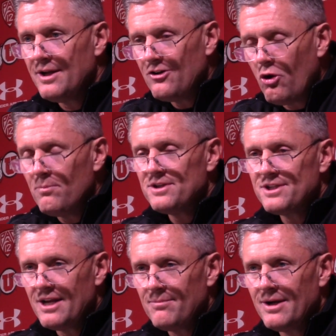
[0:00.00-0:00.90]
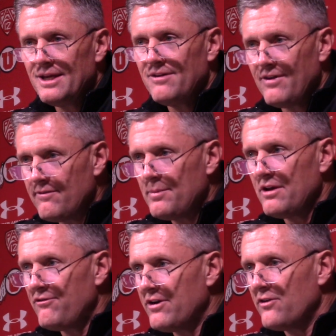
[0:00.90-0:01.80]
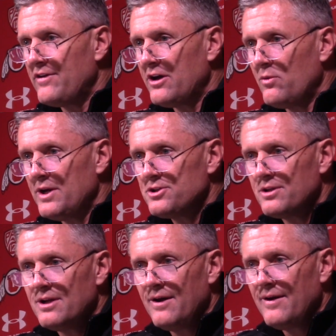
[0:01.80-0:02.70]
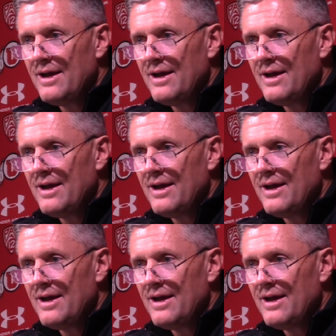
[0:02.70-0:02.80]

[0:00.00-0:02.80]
don't miss anybody, give everybody a fair evaluation.